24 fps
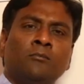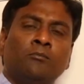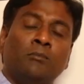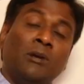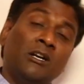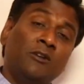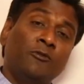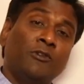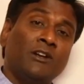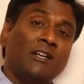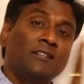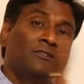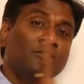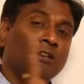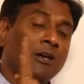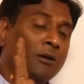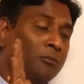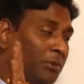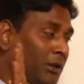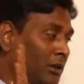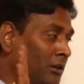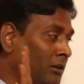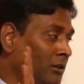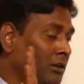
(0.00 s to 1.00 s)
But for
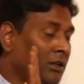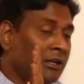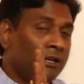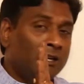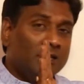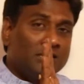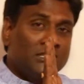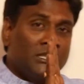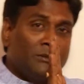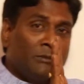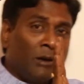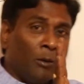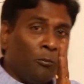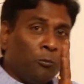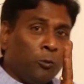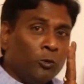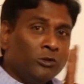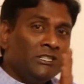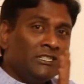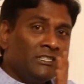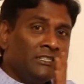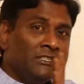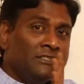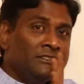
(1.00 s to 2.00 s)
example, some
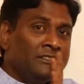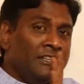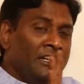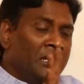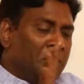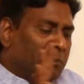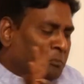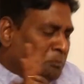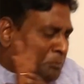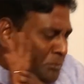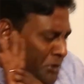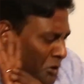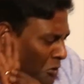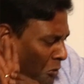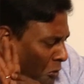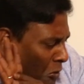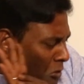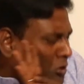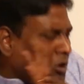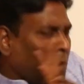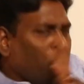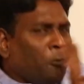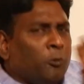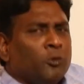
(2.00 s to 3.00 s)
opposition is there,
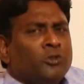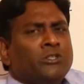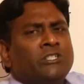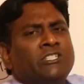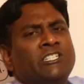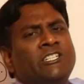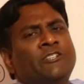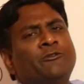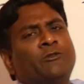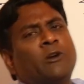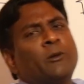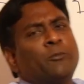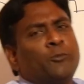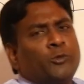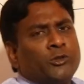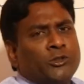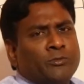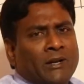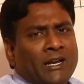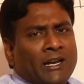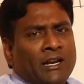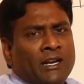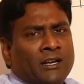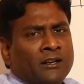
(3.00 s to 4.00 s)
beyond opposition if I push
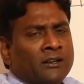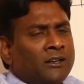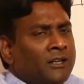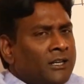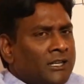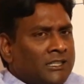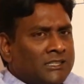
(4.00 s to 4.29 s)
my hand.